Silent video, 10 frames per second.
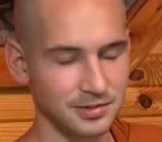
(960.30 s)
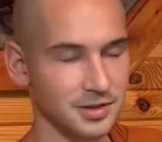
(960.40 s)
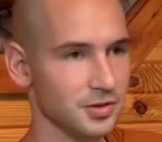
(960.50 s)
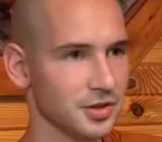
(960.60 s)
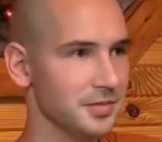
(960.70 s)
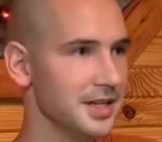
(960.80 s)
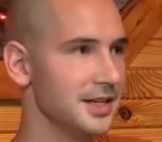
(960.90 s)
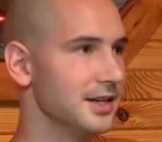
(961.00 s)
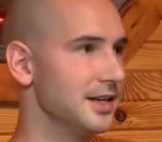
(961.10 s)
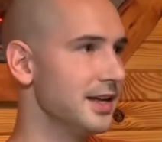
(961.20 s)
social
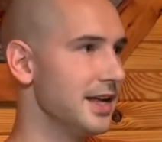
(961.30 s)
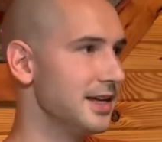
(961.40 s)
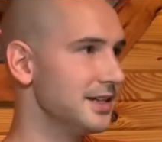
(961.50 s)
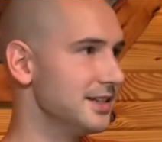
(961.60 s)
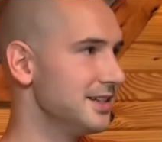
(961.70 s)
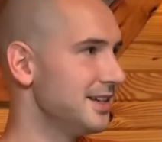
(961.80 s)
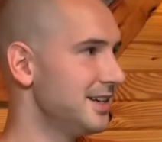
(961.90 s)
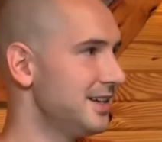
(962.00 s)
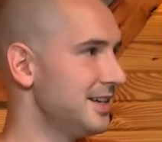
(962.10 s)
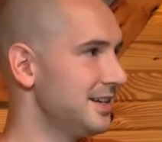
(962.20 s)
media and
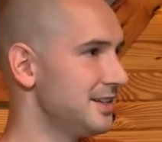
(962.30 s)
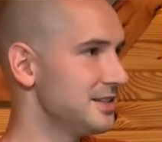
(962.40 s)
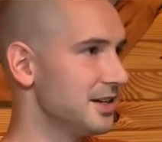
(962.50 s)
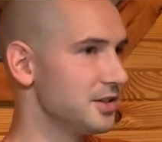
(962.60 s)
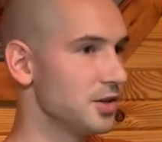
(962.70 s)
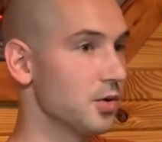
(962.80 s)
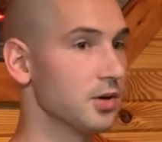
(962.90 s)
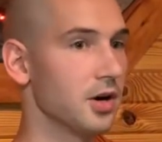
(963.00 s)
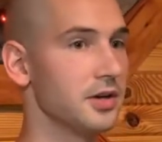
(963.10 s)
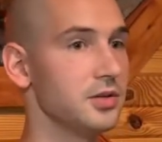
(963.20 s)
such?
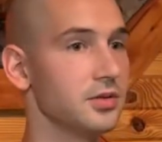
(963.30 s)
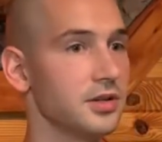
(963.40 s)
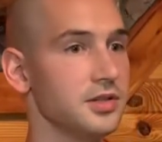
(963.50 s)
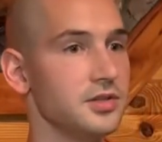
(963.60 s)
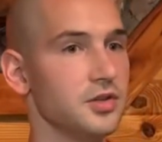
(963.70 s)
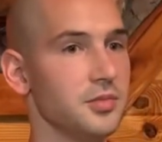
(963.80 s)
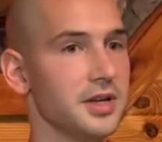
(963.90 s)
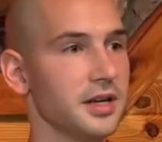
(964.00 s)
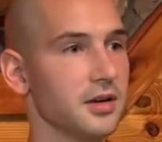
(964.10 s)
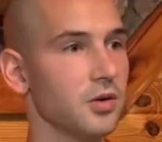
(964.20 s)
Or are you
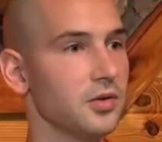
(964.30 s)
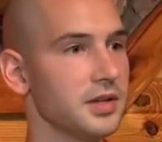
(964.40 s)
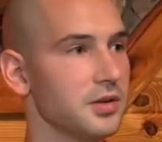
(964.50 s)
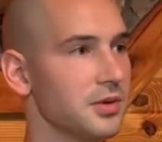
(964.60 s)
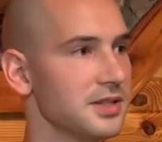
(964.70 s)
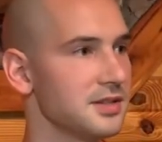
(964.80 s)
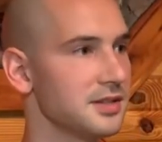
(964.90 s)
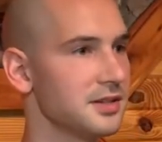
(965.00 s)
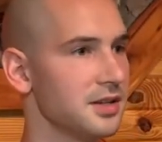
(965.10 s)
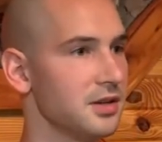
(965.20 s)
consuming only
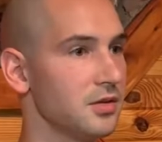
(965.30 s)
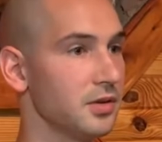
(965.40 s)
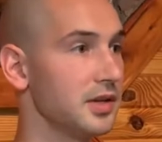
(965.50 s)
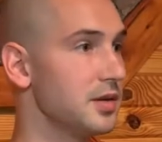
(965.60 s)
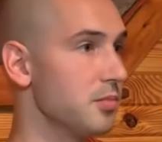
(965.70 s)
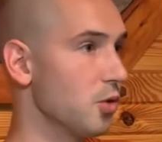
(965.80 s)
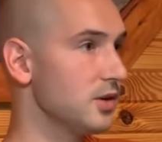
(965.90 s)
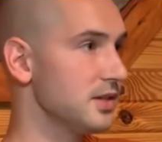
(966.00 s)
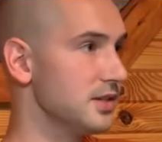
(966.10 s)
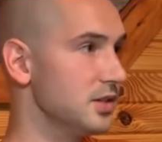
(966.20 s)
what's really
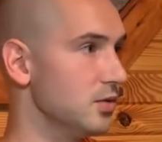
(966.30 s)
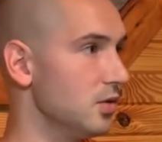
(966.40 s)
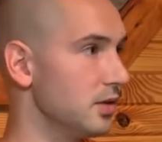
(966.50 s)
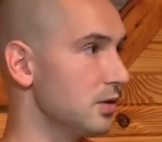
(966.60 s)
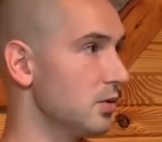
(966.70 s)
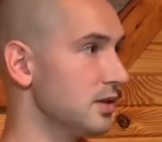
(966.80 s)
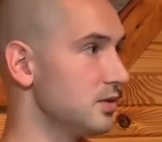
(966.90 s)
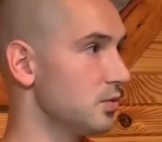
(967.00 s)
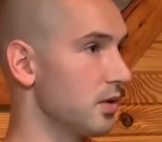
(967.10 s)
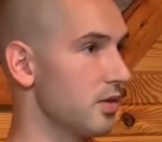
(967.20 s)
important to you, only
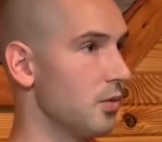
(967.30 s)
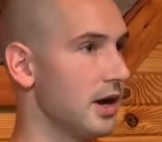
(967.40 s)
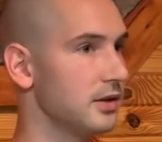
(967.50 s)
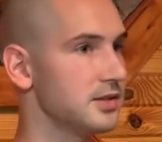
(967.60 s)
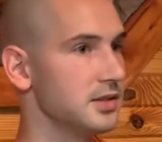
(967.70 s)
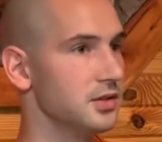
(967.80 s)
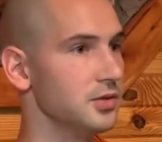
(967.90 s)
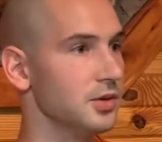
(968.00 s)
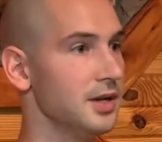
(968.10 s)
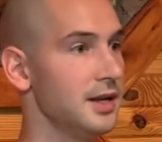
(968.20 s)
what's worthwhile to
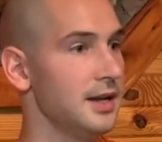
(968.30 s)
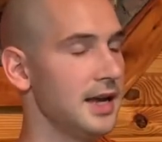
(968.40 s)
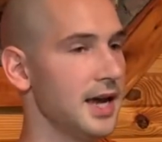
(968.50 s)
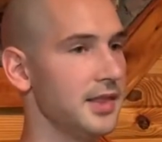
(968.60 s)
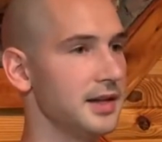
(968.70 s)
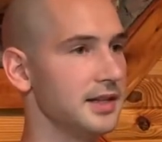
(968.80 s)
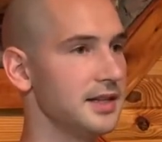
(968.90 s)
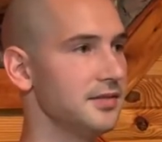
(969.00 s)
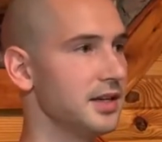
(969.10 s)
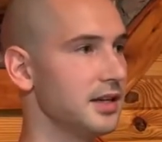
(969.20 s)
you, and then
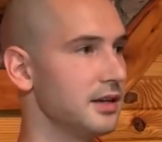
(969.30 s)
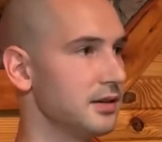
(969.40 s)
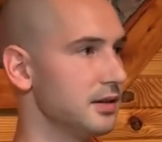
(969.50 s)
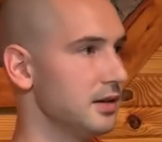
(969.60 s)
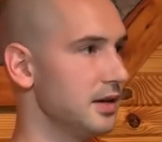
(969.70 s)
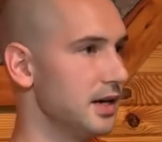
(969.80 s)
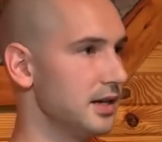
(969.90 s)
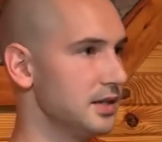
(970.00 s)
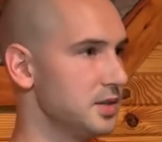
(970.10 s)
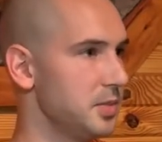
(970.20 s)
leaving
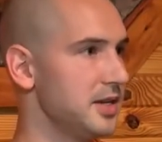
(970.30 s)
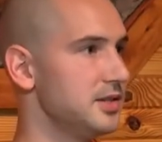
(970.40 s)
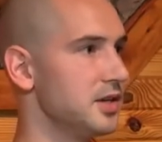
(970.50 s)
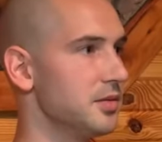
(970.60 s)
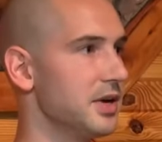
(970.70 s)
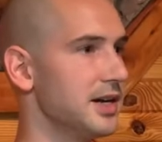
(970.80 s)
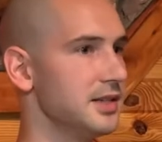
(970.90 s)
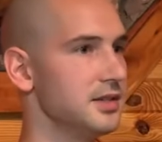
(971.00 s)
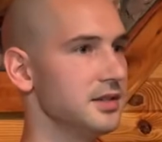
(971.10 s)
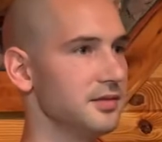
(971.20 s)
space in your
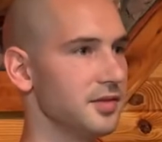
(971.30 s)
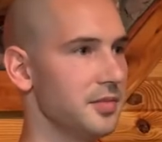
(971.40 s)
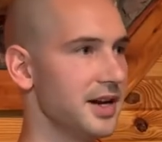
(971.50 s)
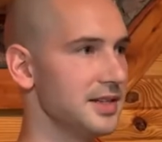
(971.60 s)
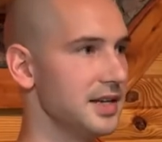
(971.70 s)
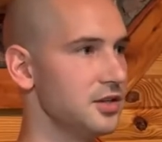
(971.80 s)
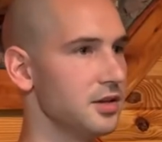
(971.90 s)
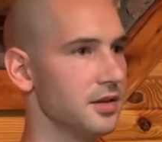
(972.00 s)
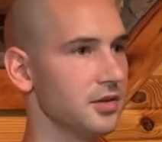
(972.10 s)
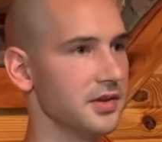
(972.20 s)
mind for
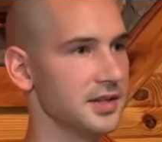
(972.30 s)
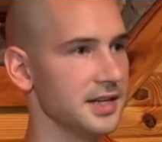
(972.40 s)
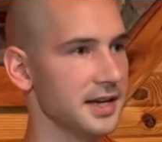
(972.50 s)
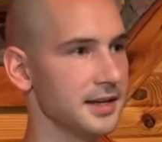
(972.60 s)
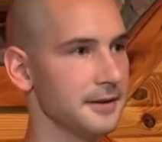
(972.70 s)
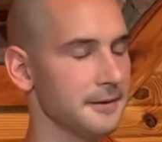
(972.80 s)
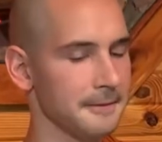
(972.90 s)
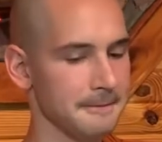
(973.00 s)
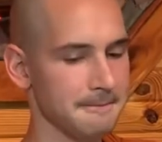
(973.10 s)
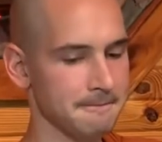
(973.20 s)
meditation throughout the day?
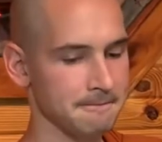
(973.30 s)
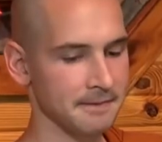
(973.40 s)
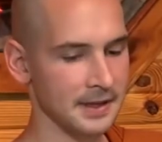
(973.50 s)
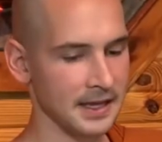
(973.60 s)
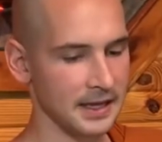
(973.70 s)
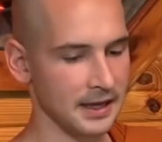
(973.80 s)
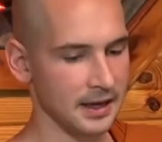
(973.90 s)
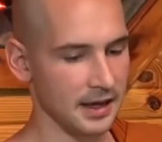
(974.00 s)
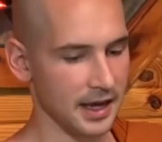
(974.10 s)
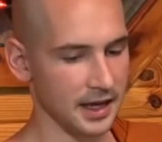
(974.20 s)

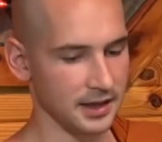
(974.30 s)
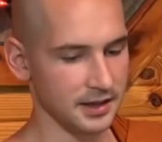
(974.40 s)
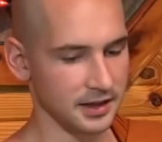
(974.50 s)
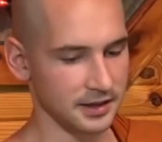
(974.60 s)
And,